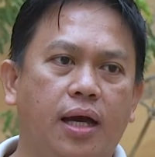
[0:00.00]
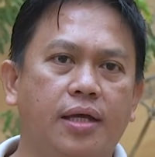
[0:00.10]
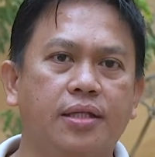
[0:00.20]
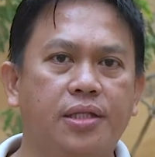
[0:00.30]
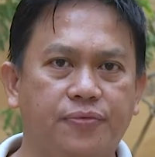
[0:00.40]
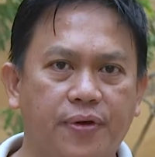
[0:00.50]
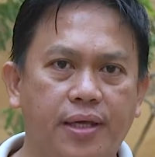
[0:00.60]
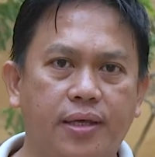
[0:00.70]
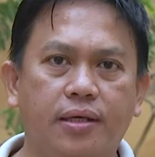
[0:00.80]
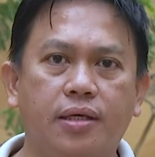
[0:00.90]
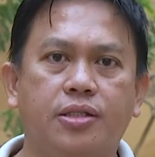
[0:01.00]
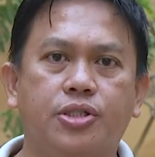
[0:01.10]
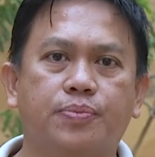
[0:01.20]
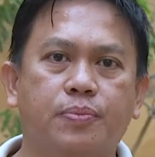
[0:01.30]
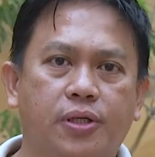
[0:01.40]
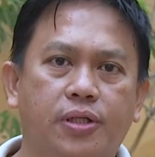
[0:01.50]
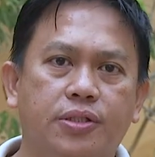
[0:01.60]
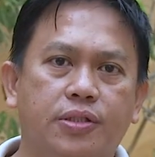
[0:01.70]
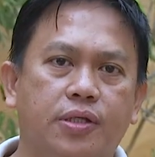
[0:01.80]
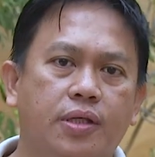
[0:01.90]
identifying each
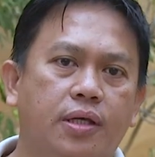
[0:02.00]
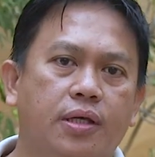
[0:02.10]
birds